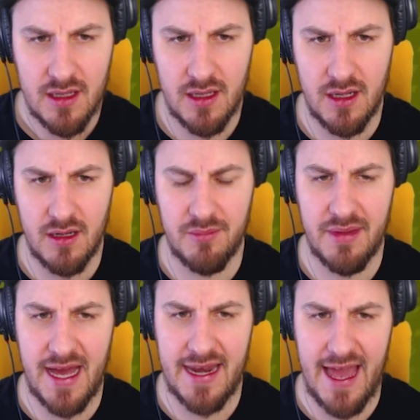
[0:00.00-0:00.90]
Oh
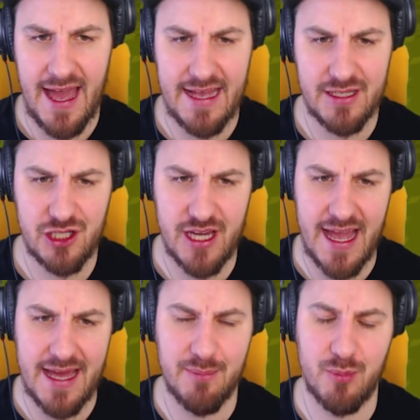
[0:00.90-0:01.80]
man, Ash
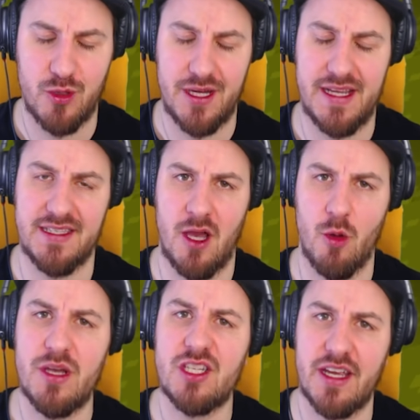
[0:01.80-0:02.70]
and Breeze. I
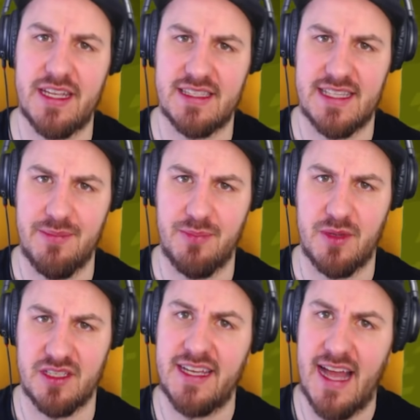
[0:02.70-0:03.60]
wish I could sleep,
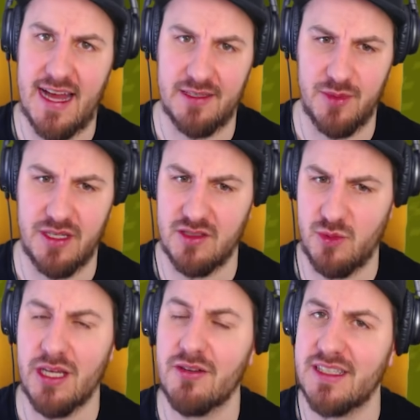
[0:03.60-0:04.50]
because I can't, because
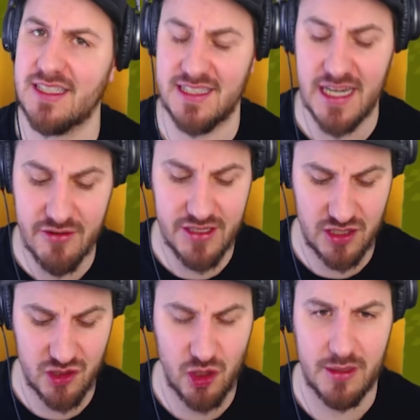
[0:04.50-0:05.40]
we are in
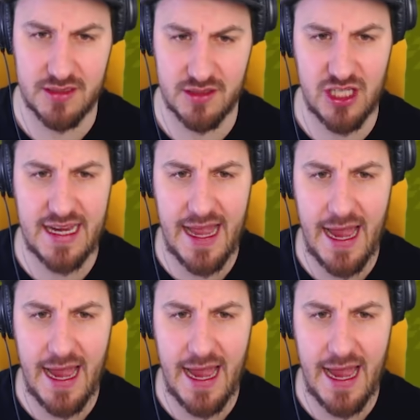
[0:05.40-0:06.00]
serious trouble. Jack,